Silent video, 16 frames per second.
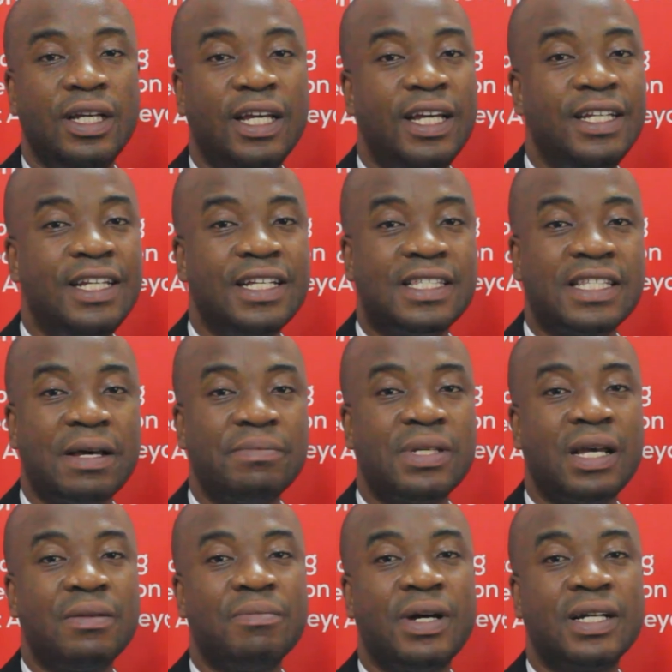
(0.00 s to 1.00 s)
Indeed,
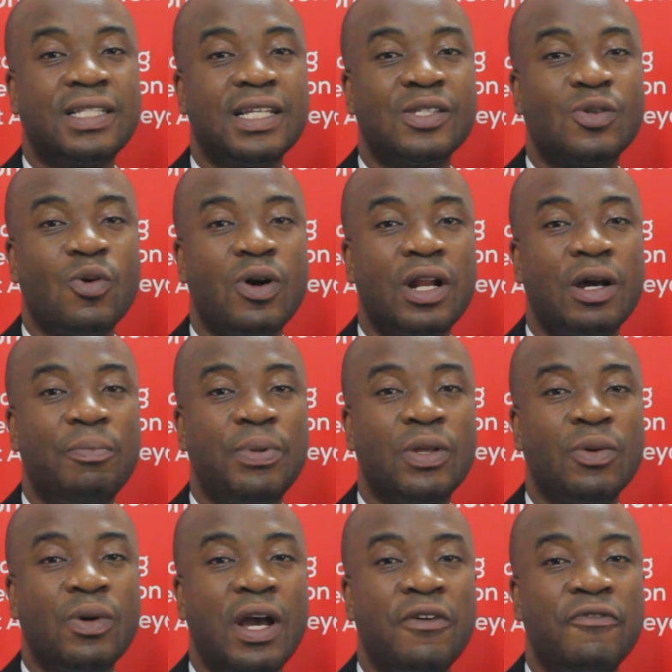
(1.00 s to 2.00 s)
sometimes matters go on
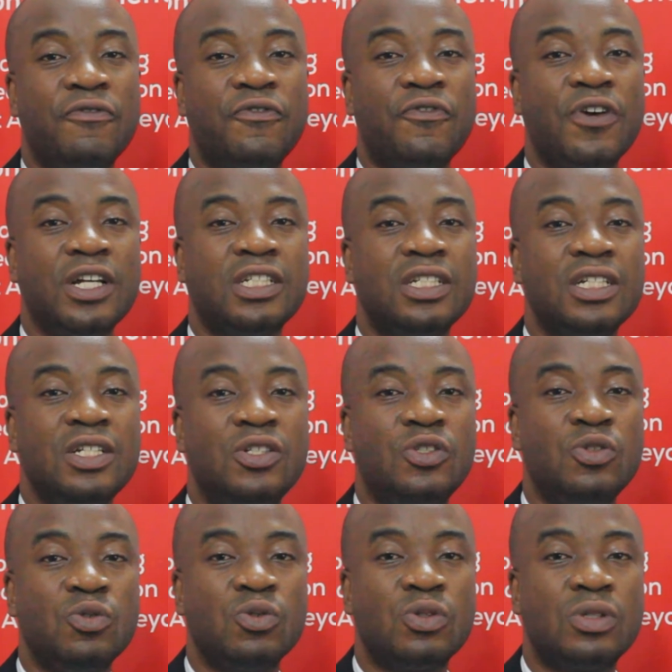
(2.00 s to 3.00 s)
appeal and fresh
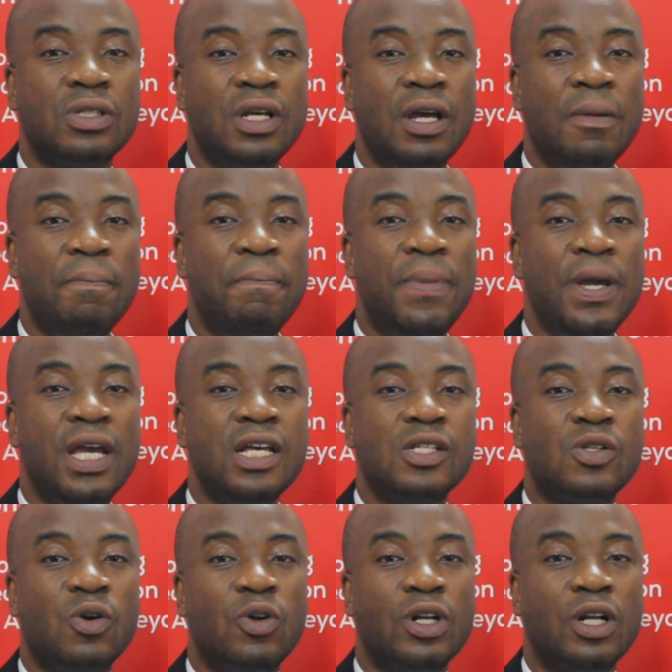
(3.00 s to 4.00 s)
issues
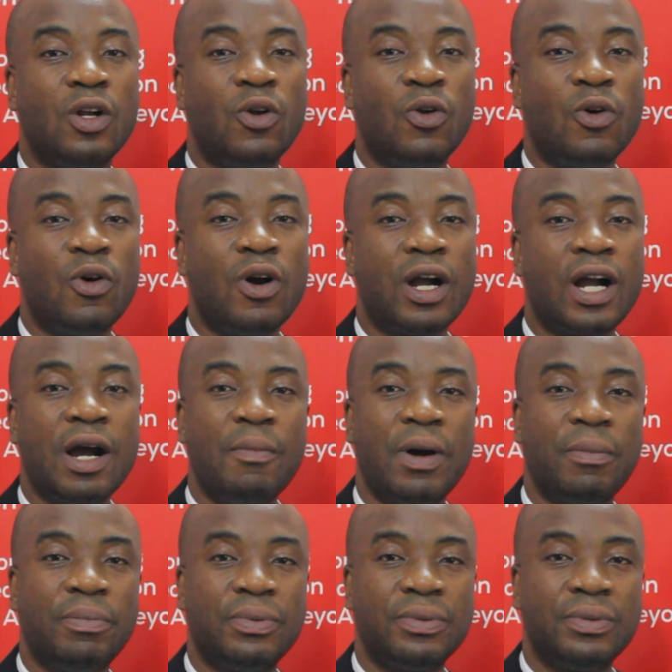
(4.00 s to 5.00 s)
based on the law come
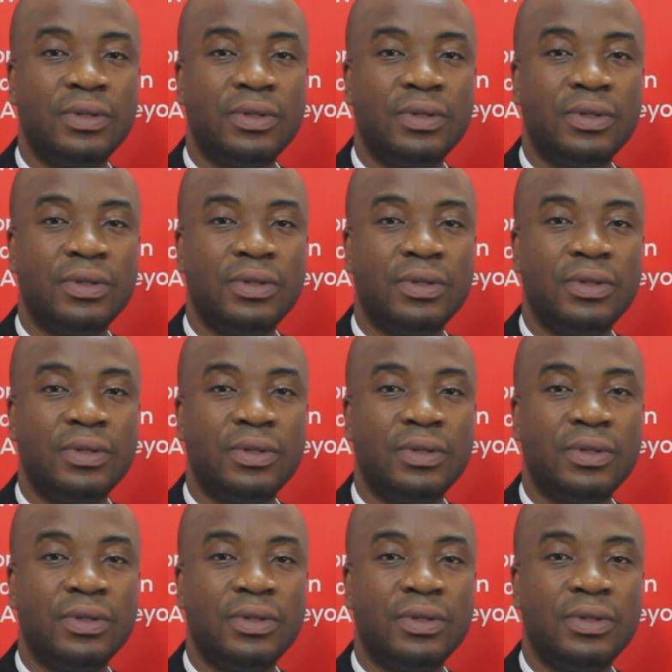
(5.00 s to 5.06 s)
up.